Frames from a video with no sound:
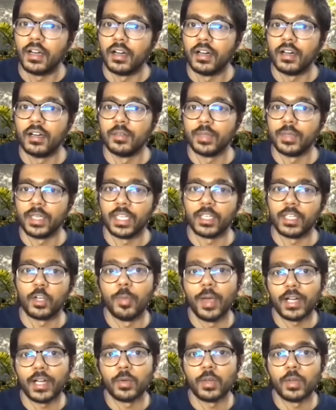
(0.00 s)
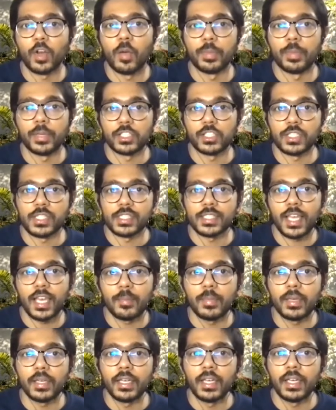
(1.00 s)
we can go back to our operations
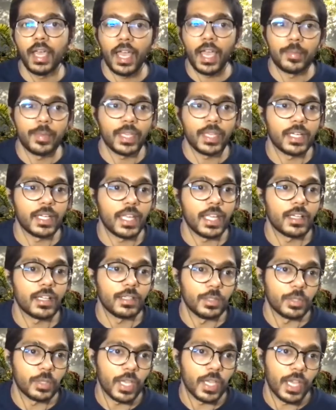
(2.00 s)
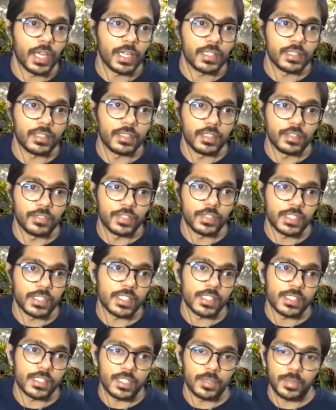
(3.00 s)
tab, and we can take a look at the
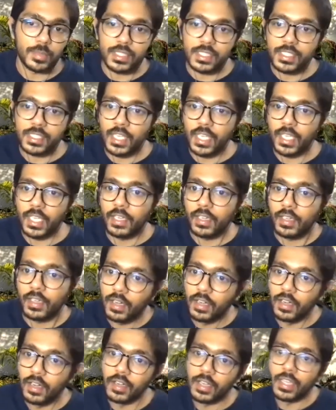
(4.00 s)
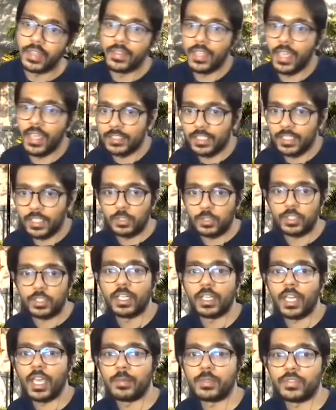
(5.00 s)
differences that we're seeing in the execution
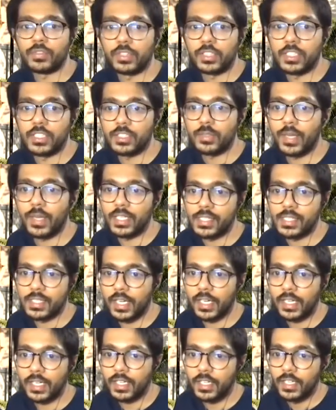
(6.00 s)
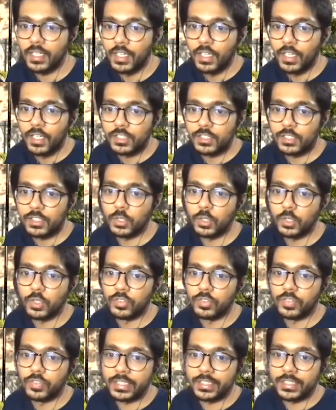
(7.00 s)
times for these queries, right?
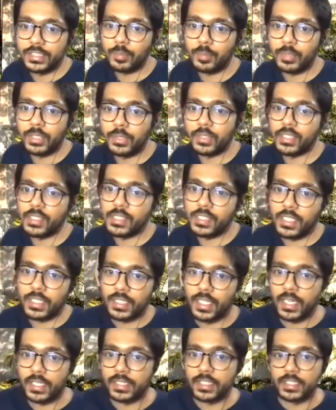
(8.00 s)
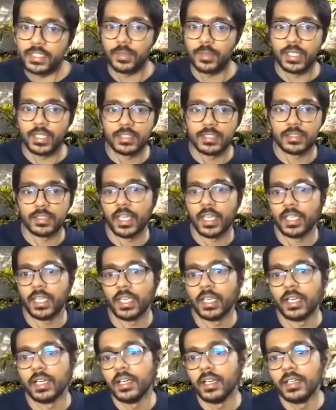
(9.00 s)
So, for example, you can see that these queries are
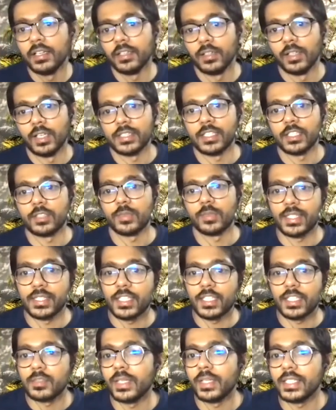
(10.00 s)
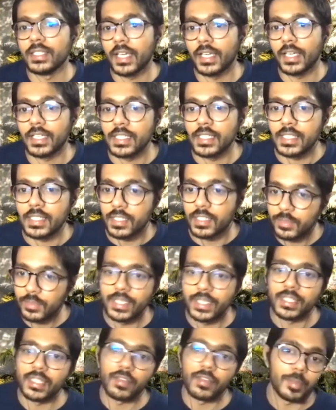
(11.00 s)
taking, let's say, 26 milliseconds,
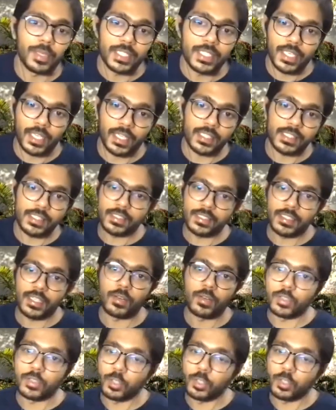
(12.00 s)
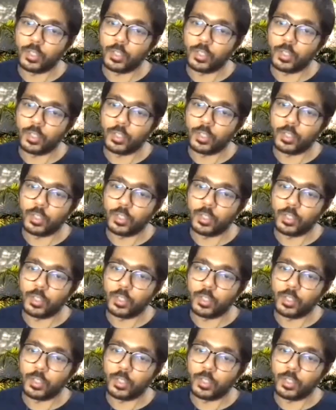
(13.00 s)
27 milliseconds. These are down to 2 milliseconds.